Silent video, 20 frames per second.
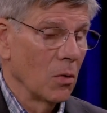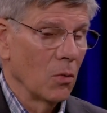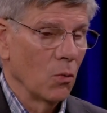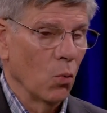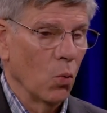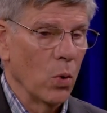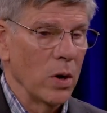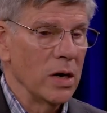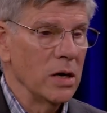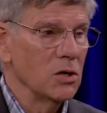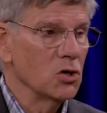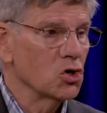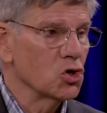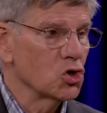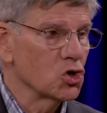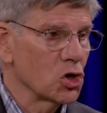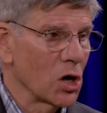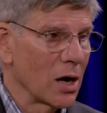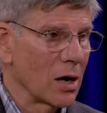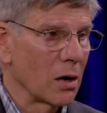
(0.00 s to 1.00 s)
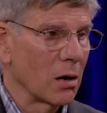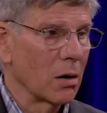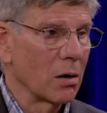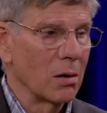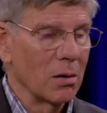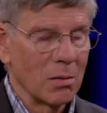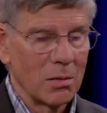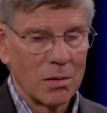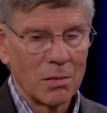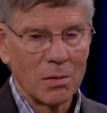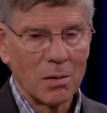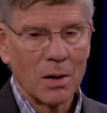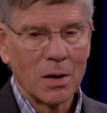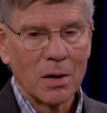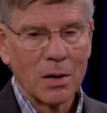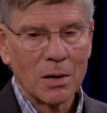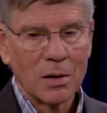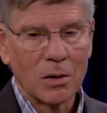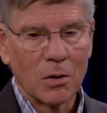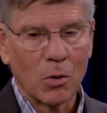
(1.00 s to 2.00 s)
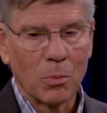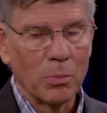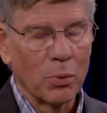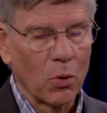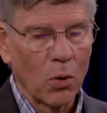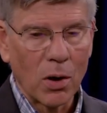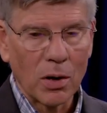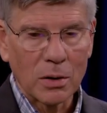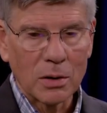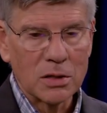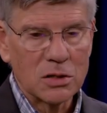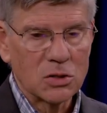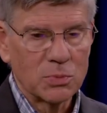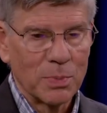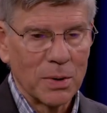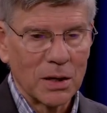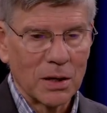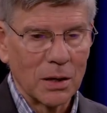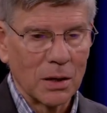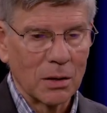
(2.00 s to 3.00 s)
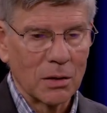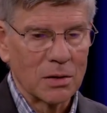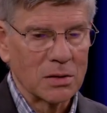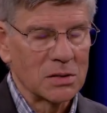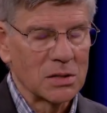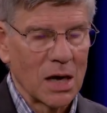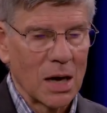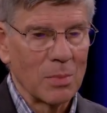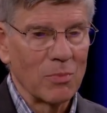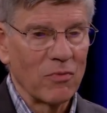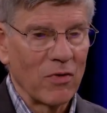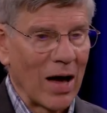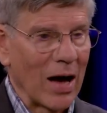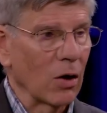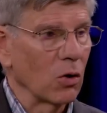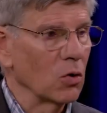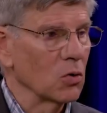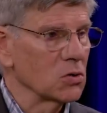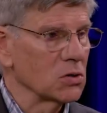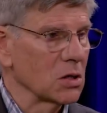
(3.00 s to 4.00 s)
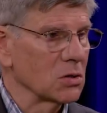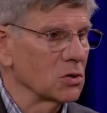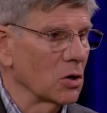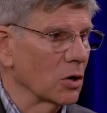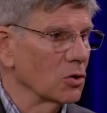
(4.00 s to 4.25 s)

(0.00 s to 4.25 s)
We share, you know, broadly speaking, the same values as our